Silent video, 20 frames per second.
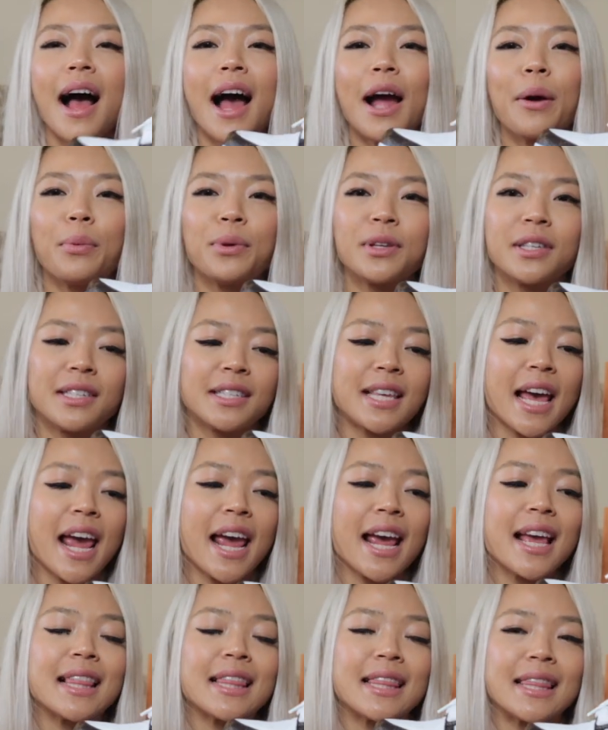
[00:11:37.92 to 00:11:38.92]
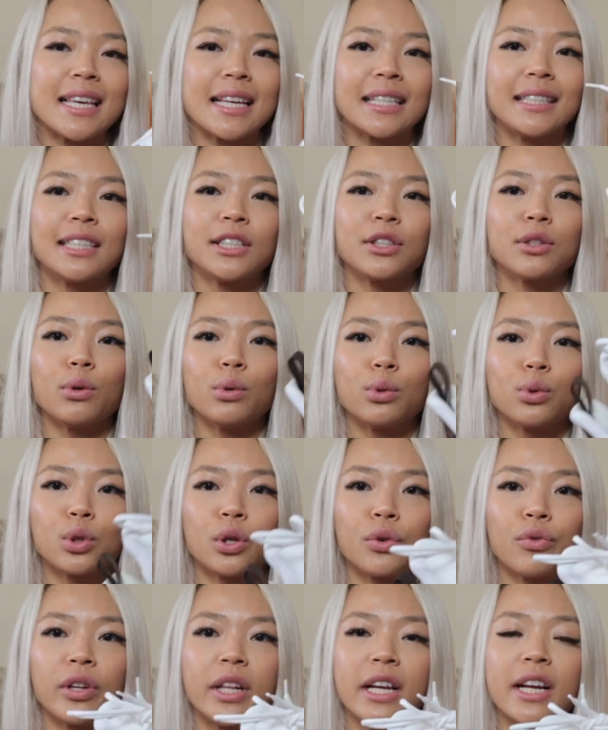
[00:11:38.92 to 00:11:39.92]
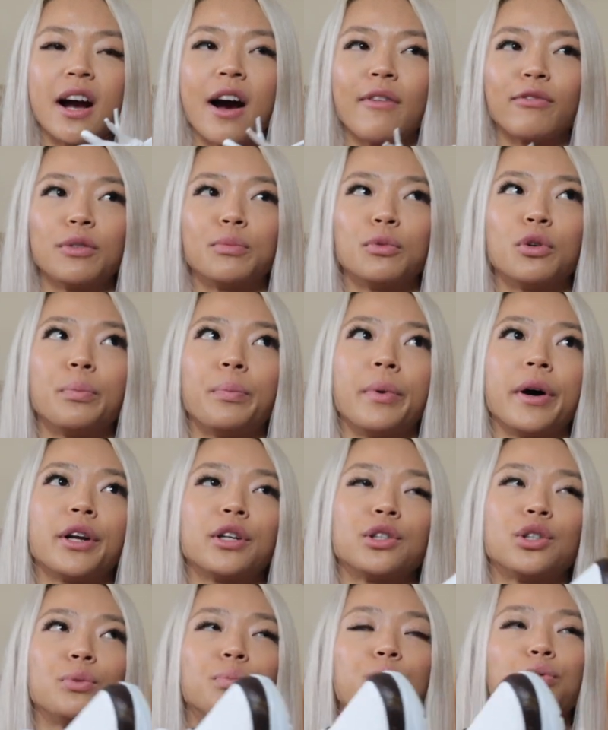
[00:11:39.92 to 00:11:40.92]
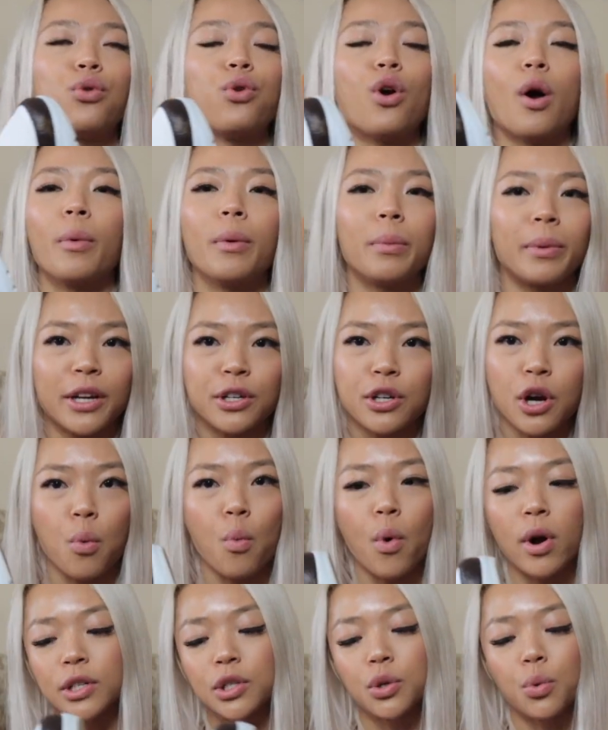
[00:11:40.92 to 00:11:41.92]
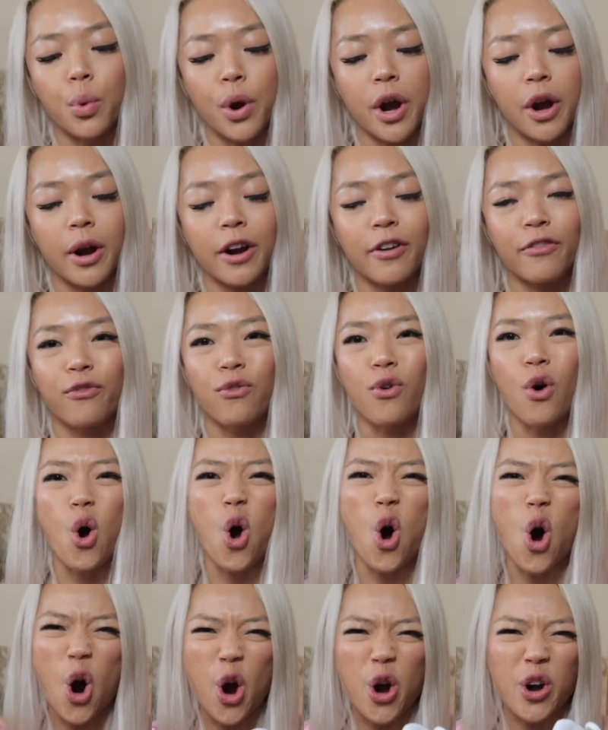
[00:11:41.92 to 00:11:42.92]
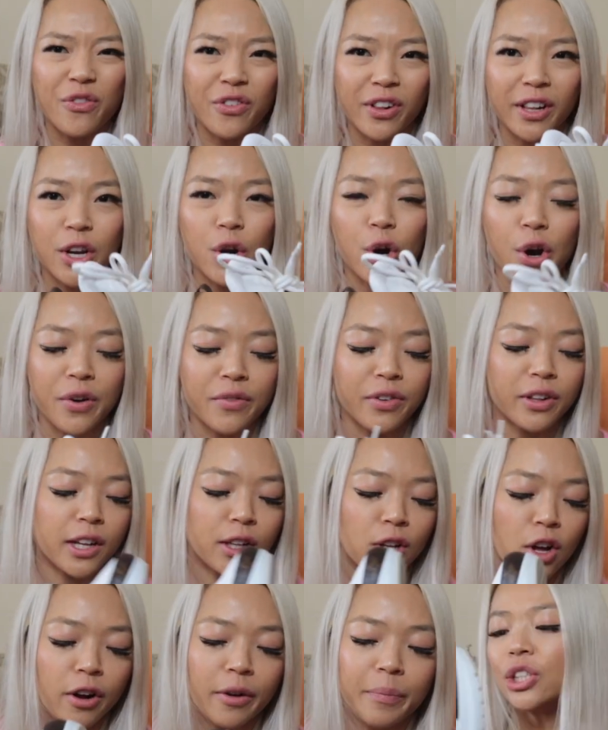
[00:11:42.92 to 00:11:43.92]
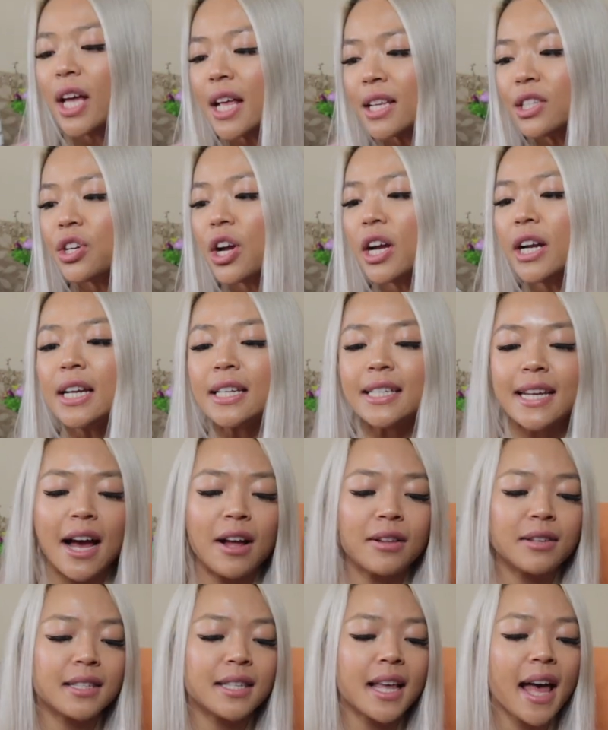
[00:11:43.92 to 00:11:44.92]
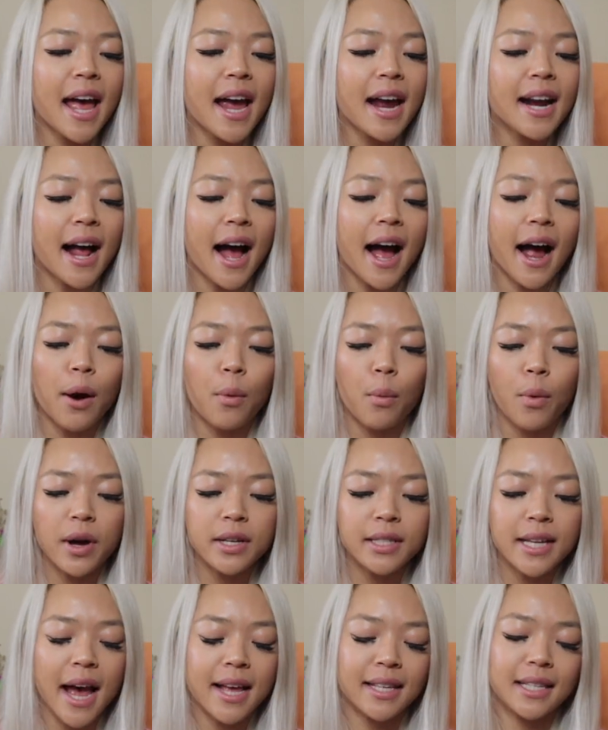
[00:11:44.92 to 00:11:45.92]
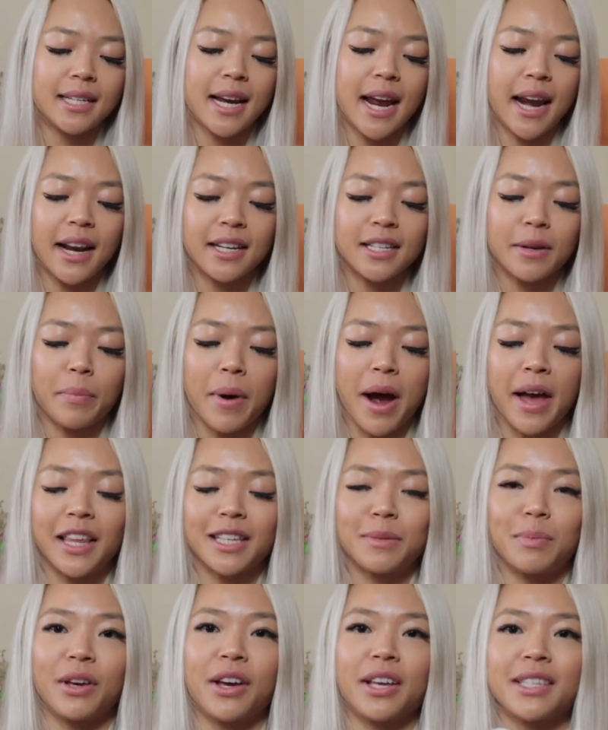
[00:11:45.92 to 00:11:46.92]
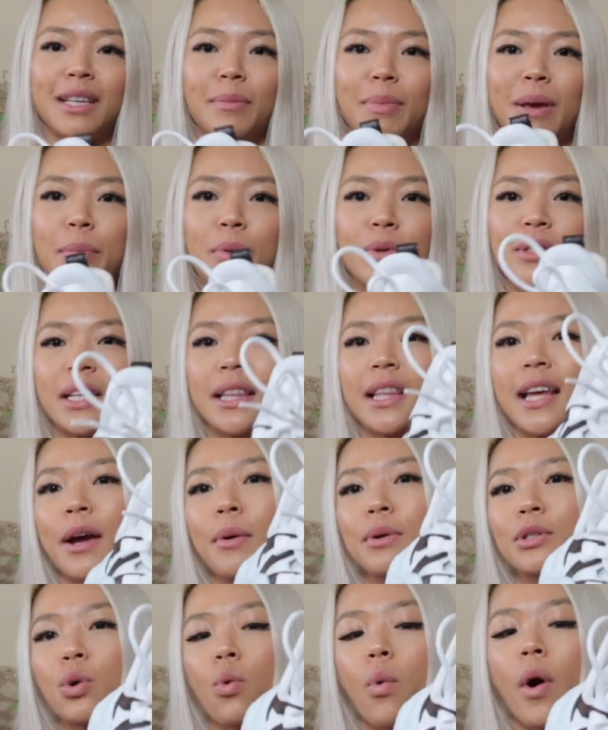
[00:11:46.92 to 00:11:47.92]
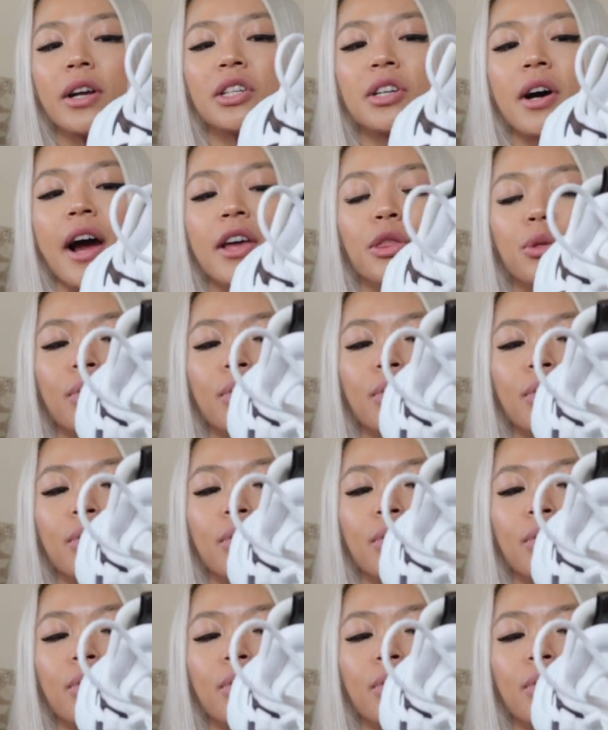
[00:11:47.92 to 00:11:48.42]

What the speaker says: I would say this is also really comfortable, but you probably don't want to wear it for overly long. So that's the only downside. I was hesitating to buy this because some people said that it was quite tight